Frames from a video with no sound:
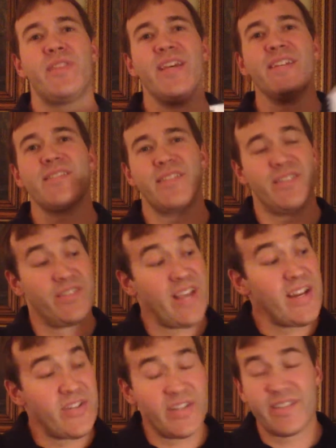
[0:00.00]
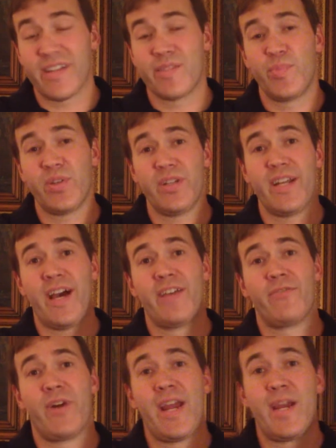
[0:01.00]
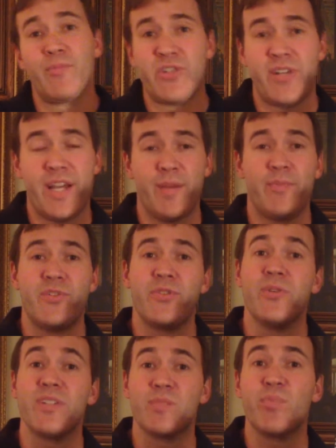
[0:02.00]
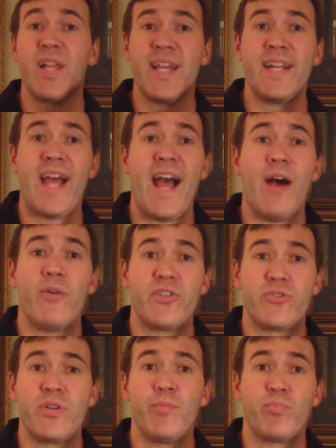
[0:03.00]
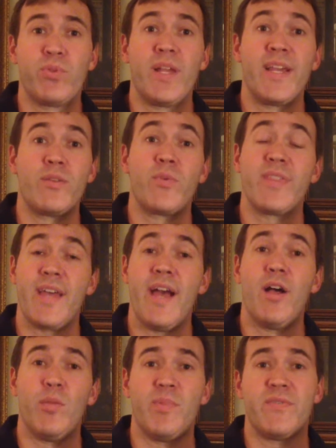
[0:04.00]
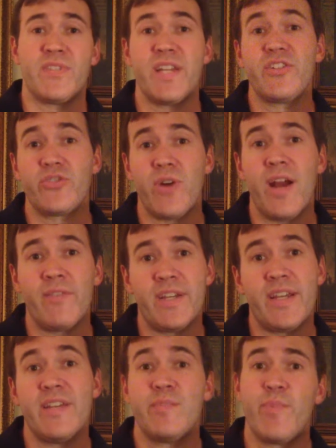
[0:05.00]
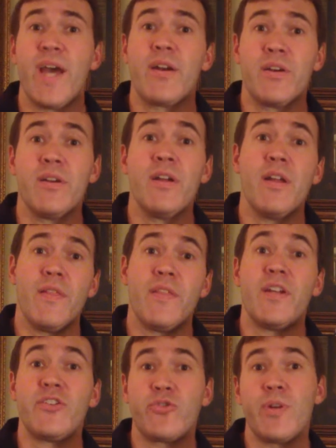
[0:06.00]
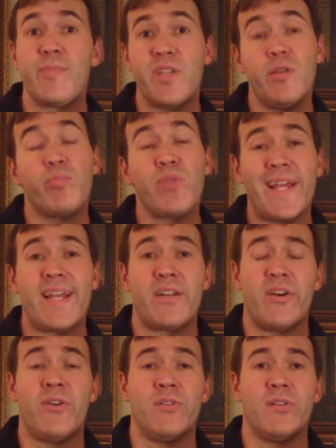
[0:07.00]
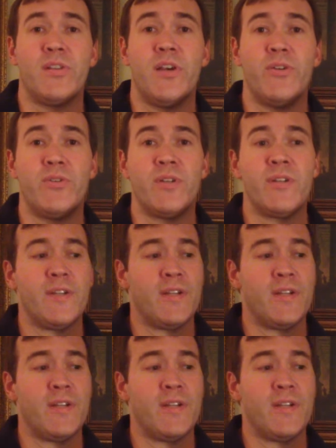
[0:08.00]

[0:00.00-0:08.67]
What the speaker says: this Sage Accessibility Guide for Amsterdam to explain how a trip planned with the help of Sage Traveling is better than a trip that you planned all alone.